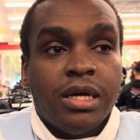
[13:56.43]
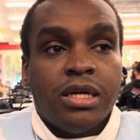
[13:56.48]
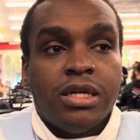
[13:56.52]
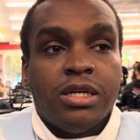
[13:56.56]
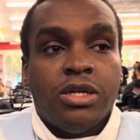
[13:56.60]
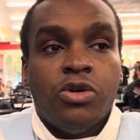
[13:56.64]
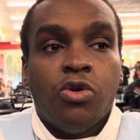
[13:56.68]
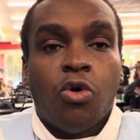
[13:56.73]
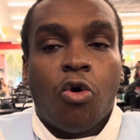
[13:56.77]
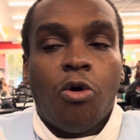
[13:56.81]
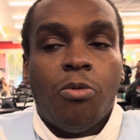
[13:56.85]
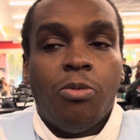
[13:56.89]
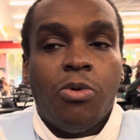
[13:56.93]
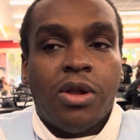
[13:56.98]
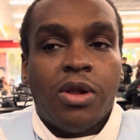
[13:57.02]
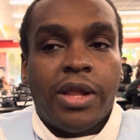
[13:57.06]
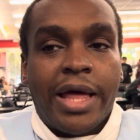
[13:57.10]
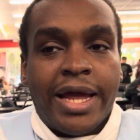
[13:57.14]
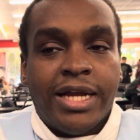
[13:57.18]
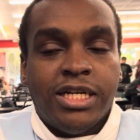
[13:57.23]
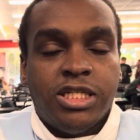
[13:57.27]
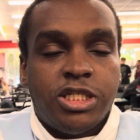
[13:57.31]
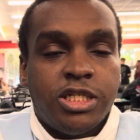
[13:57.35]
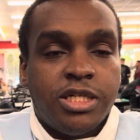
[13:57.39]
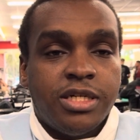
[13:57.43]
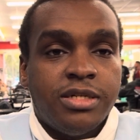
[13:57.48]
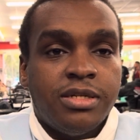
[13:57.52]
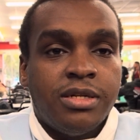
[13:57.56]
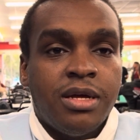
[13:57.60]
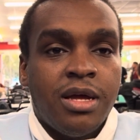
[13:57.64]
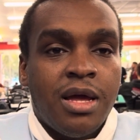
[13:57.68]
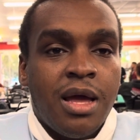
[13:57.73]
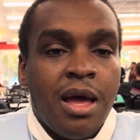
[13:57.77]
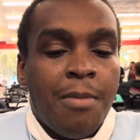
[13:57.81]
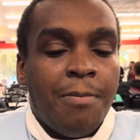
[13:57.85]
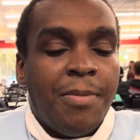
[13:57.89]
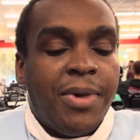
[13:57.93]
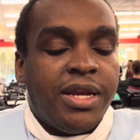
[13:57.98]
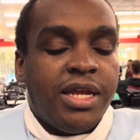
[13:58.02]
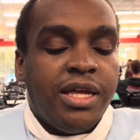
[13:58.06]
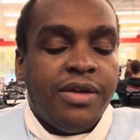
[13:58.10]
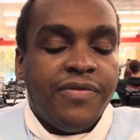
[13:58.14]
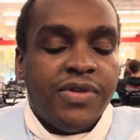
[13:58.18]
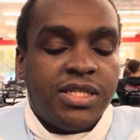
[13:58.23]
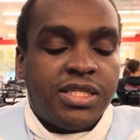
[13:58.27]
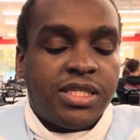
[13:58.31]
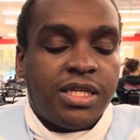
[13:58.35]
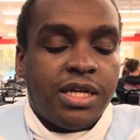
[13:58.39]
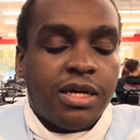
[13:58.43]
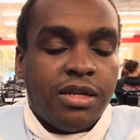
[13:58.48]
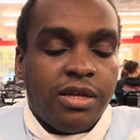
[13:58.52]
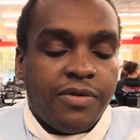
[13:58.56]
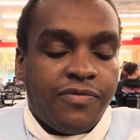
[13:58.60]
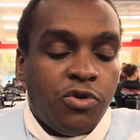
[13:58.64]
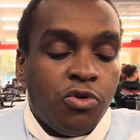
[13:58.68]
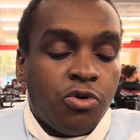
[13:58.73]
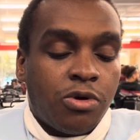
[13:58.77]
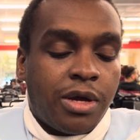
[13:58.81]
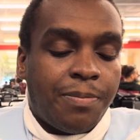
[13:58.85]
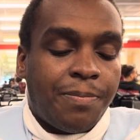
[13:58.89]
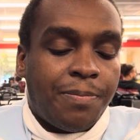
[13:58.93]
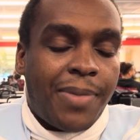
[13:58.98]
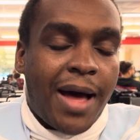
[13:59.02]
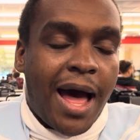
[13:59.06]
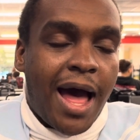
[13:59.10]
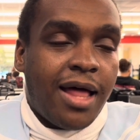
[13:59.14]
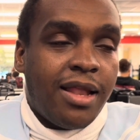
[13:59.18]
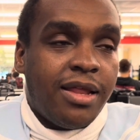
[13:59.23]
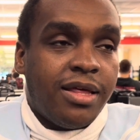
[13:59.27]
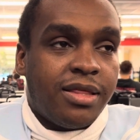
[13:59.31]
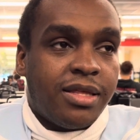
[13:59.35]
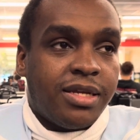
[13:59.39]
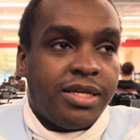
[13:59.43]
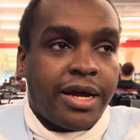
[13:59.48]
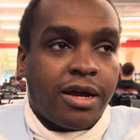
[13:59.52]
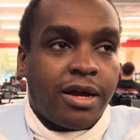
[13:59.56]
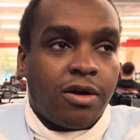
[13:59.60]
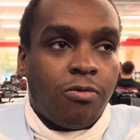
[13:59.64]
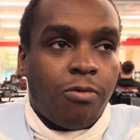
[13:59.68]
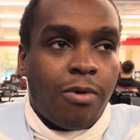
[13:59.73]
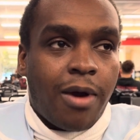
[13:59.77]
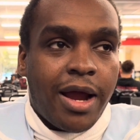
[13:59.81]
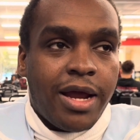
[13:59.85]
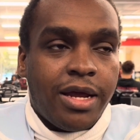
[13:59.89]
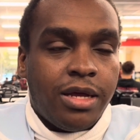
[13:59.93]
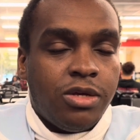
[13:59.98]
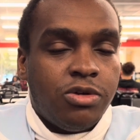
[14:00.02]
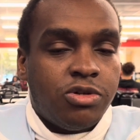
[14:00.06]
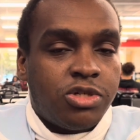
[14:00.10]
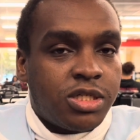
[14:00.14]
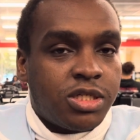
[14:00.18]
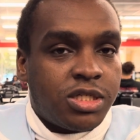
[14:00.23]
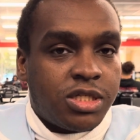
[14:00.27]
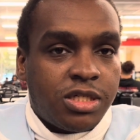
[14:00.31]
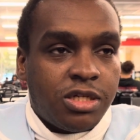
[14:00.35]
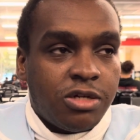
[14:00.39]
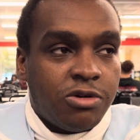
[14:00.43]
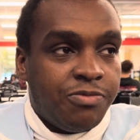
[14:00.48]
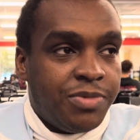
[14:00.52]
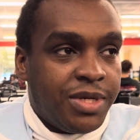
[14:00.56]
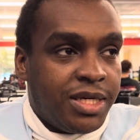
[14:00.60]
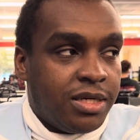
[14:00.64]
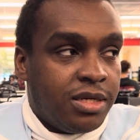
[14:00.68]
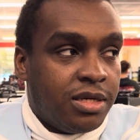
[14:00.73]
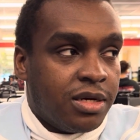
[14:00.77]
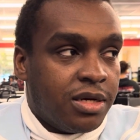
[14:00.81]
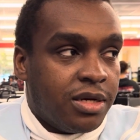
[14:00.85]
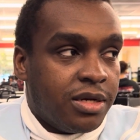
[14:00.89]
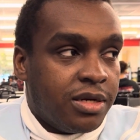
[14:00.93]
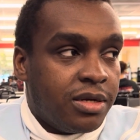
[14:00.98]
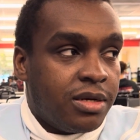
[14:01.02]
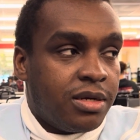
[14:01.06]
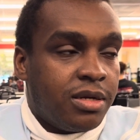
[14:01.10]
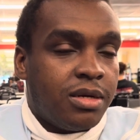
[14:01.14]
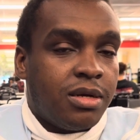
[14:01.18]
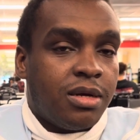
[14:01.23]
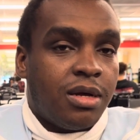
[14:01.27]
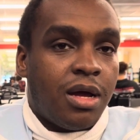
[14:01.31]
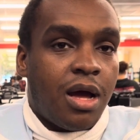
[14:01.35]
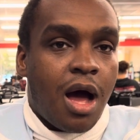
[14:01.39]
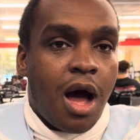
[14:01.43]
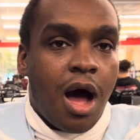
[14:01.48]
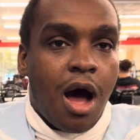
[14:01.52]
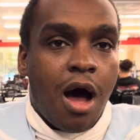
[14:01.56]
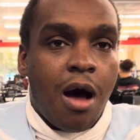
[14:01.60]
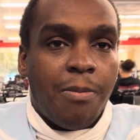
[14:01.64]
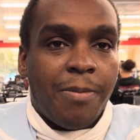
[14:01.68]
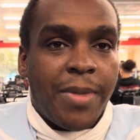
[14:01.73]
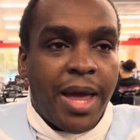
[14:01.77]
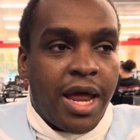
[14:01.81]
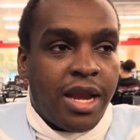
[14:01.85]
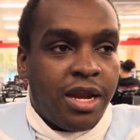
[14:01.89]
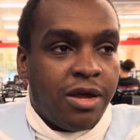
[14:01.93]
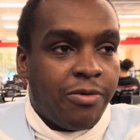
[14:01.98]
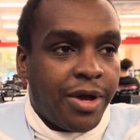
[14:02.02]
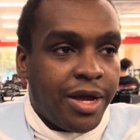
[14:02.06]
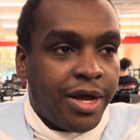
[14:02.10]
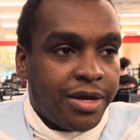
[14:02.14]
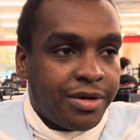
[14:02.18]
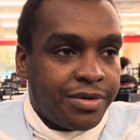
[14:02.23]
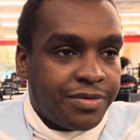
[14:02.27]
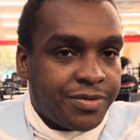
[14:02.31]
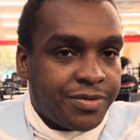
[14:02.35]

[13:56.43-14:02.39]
normal engine. But even still, if you can pilot the deck right, you should still be good anyway.